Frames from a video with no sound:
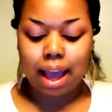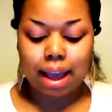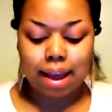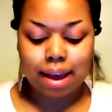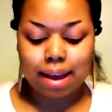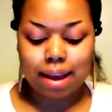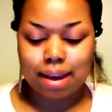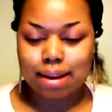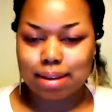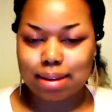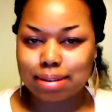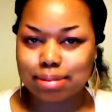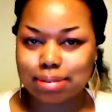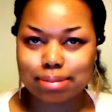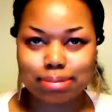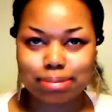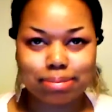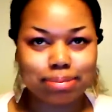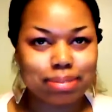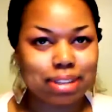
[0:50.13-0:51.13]

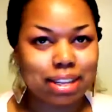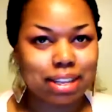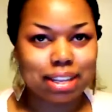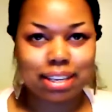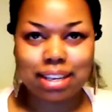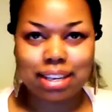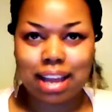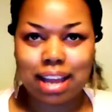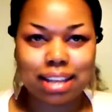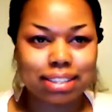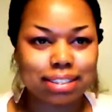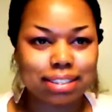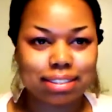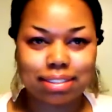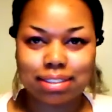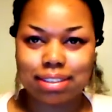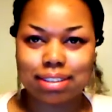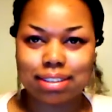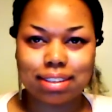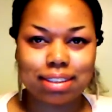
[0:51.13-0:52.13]
Oh,
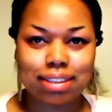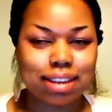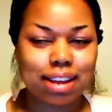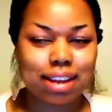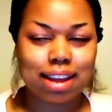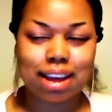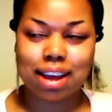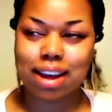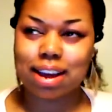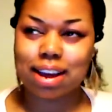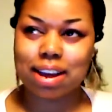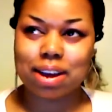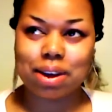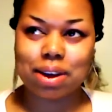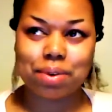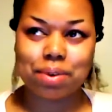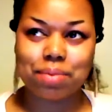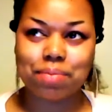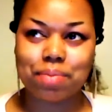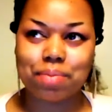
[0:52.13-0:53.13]

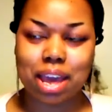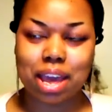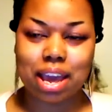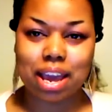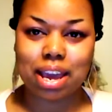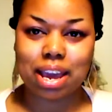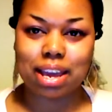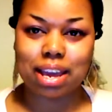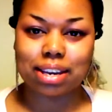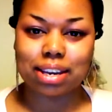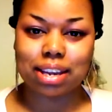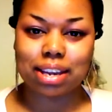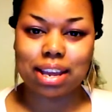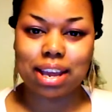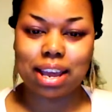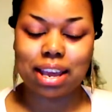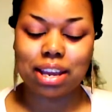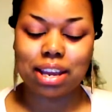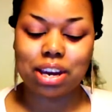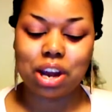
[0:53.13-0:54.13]
oh man.
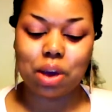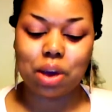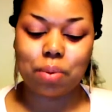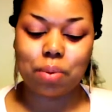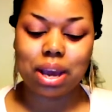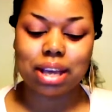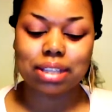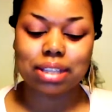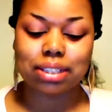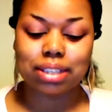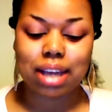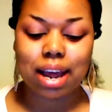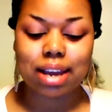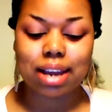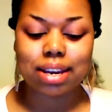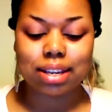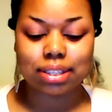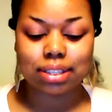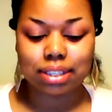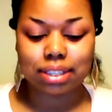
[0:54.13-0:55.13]
You know what? It's
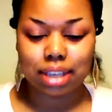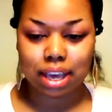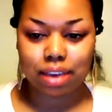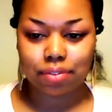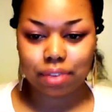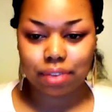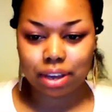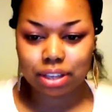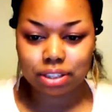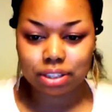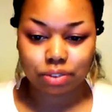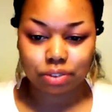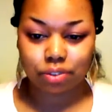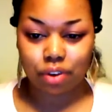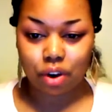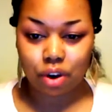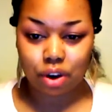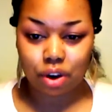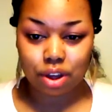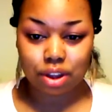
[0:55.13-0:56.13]
not the TV's
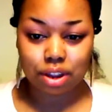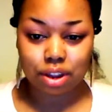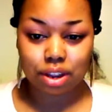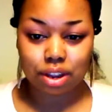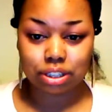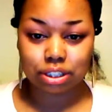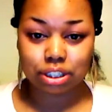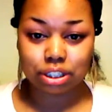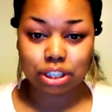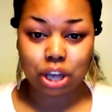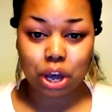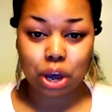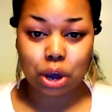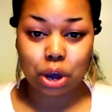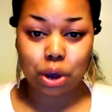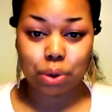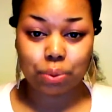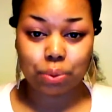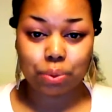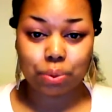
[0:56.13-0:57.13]
fault,
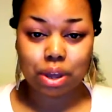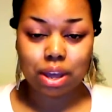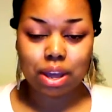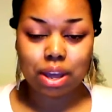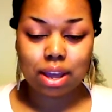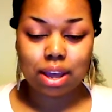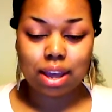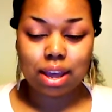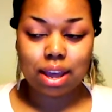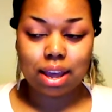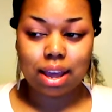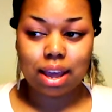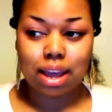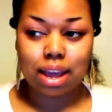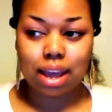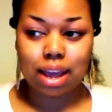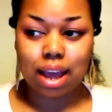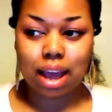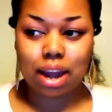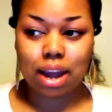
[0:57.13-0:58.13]
so
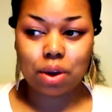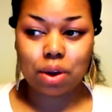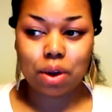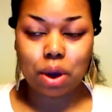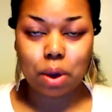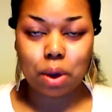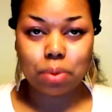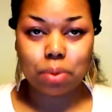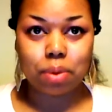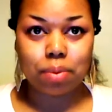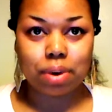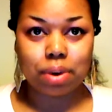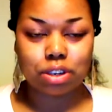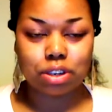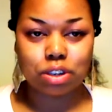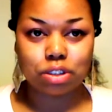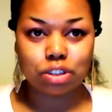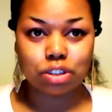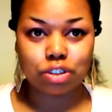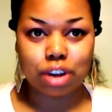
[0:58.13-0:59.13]
I don't hope no one
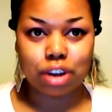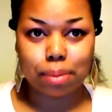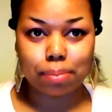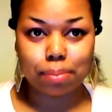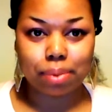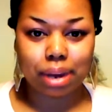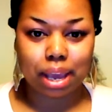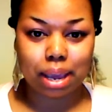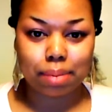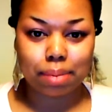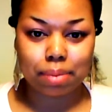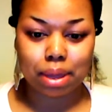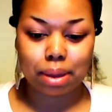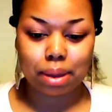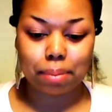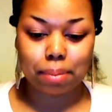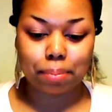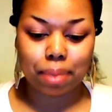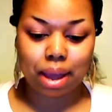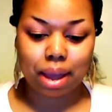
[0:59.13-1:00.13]
don't try to blame
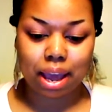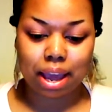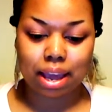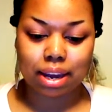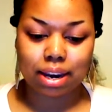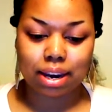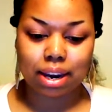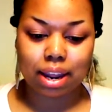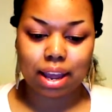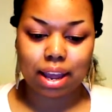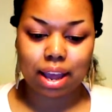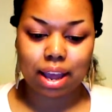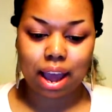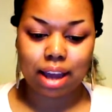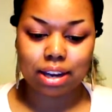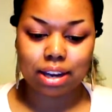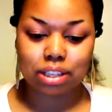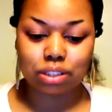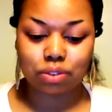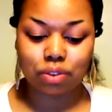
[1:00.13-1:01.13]
it, but
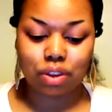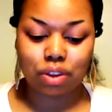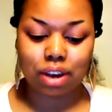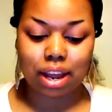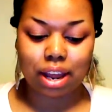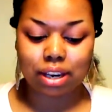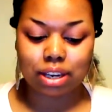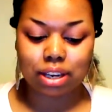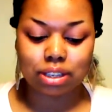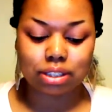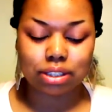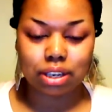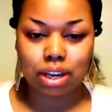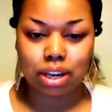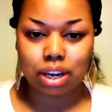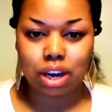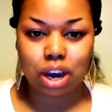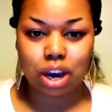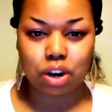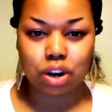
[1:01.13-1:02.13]
I just feel like they just need
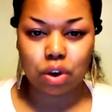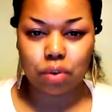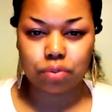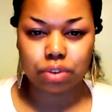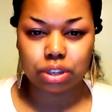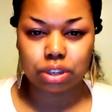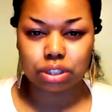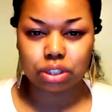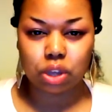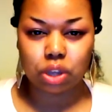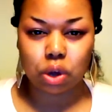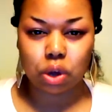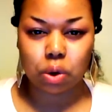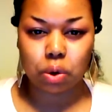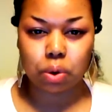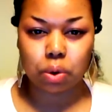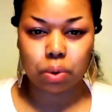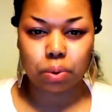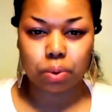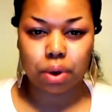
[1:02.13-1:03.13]
to cut off this
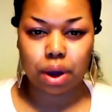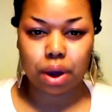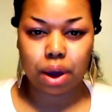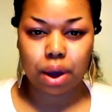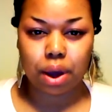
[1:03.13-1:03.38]
whole